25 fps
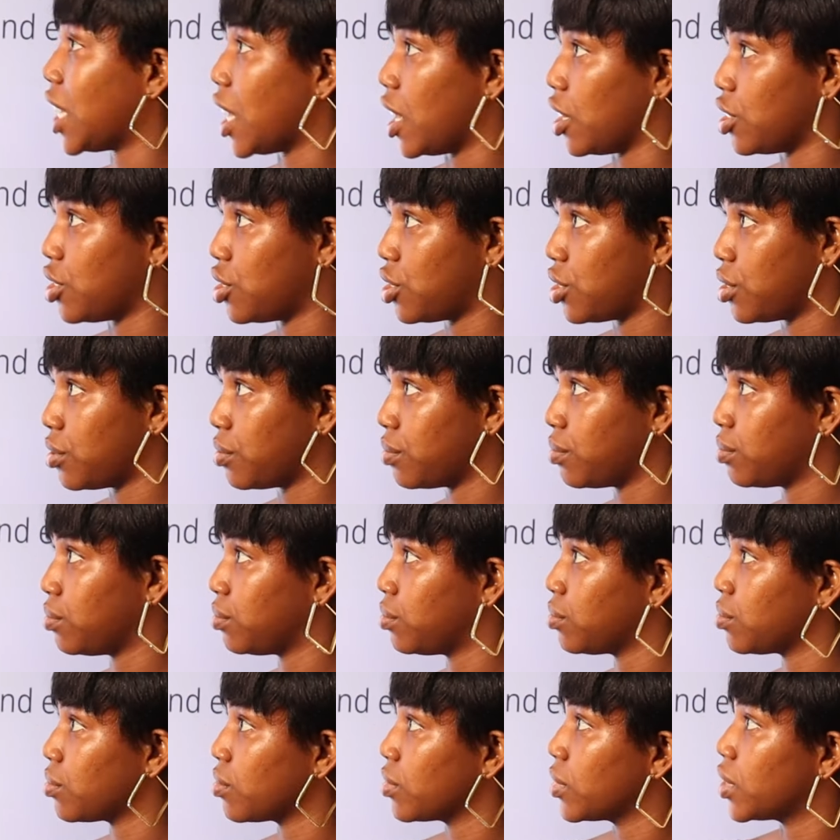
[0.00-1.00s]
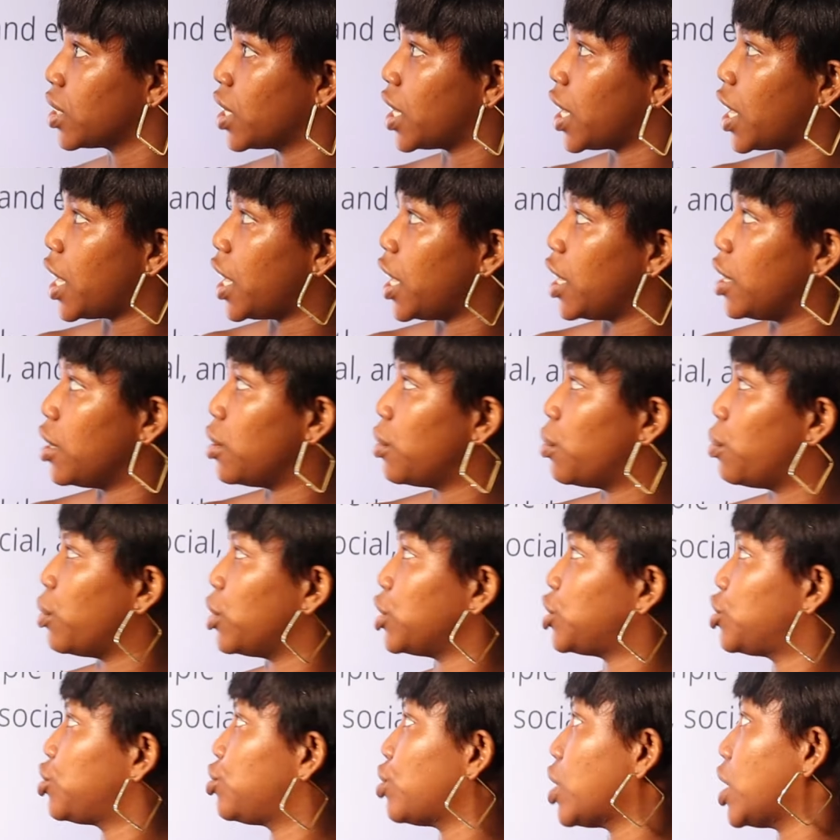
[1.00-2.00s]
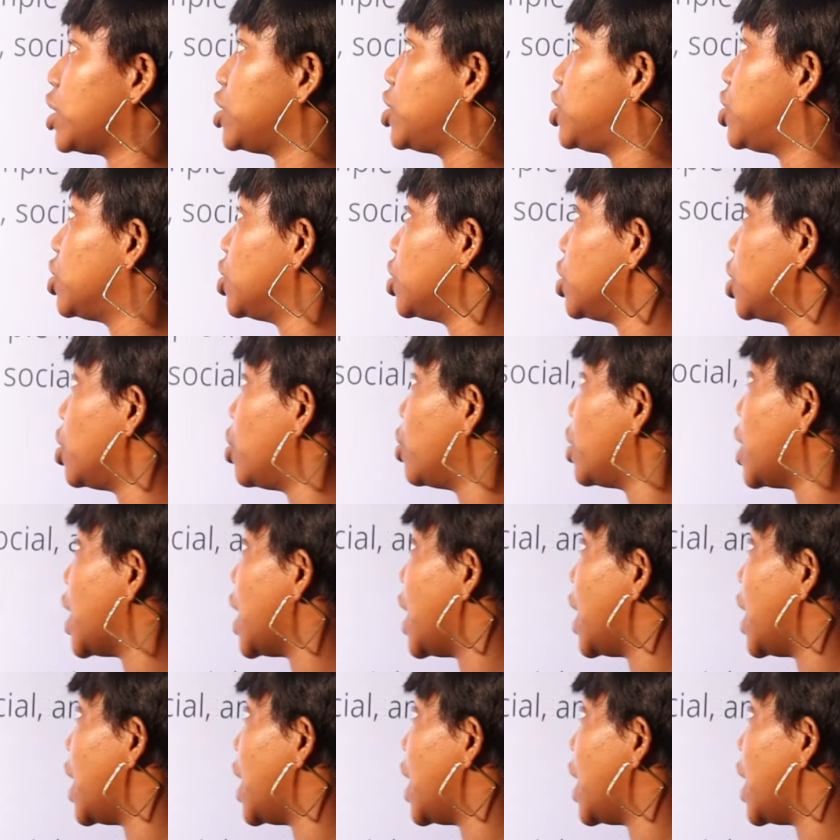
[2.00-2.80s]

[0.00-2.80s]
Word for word: dash a was traditional